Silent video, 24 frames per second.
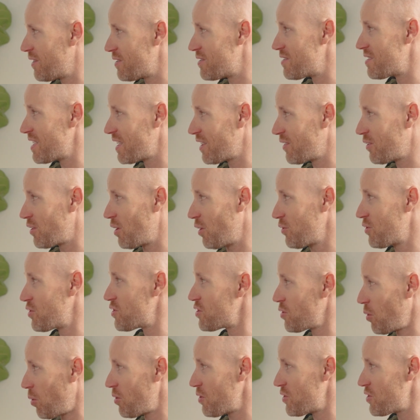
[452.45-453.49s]
This thing's called
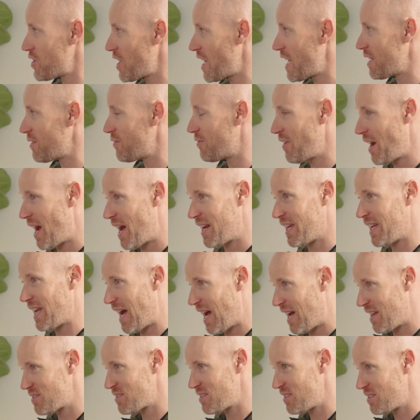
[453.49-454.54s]
short chain fatty
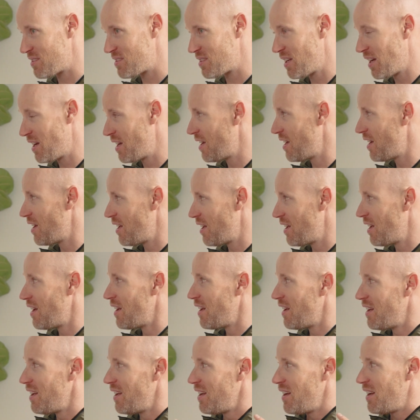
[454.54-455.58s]
acids. That
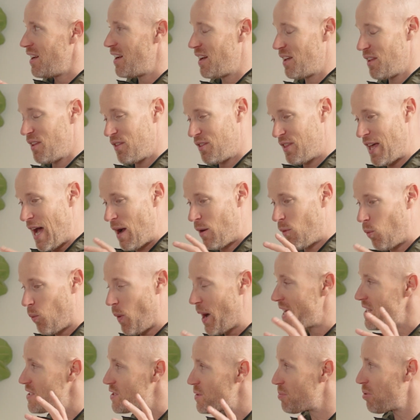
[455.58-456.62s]
is. That
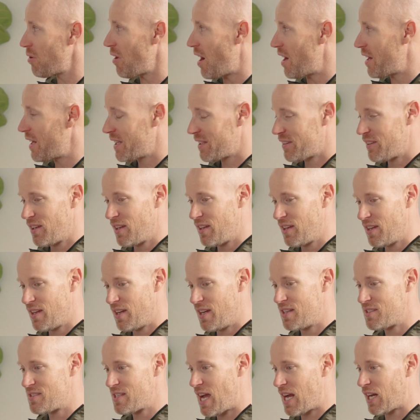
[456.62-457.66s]
waste product
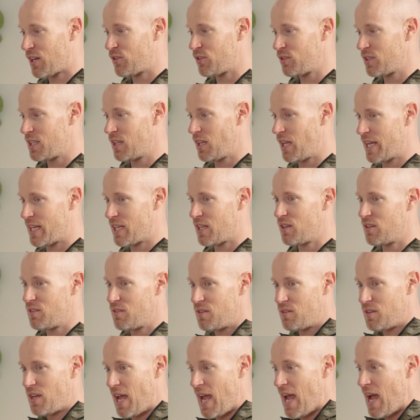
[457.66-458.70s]
is actually like
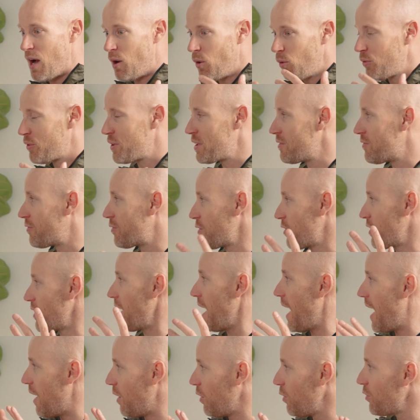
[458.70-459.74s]
healthy for the
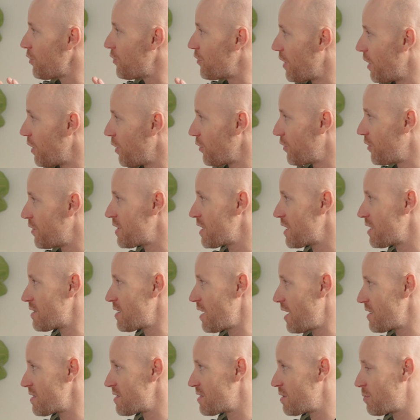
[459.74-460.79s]
L cells in the
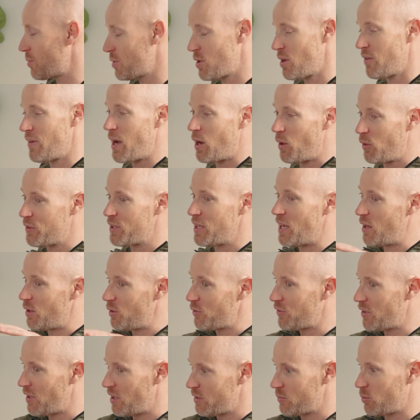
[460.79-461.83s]
intestine. When you have healthy L
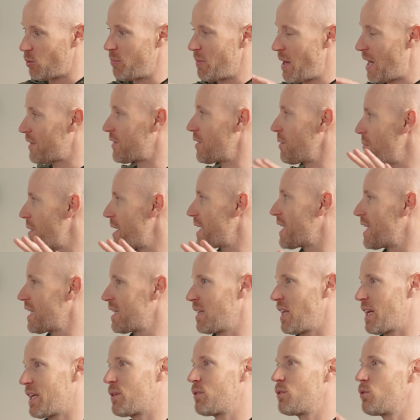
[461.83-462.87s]
cells, we're back to making
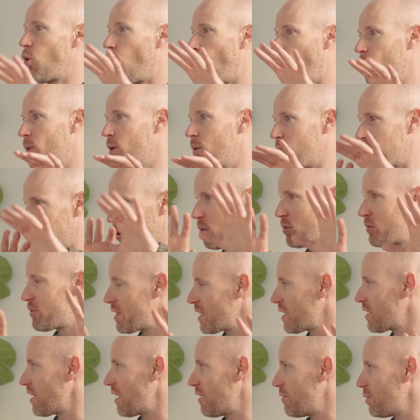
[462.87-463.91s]
like normal
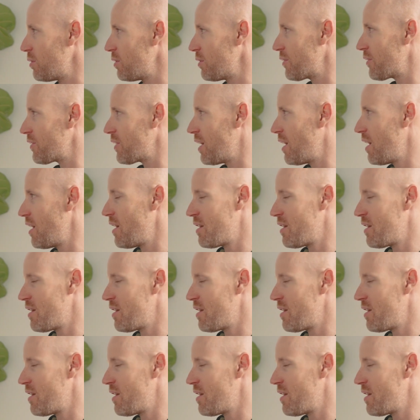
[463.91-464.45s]
protein levels.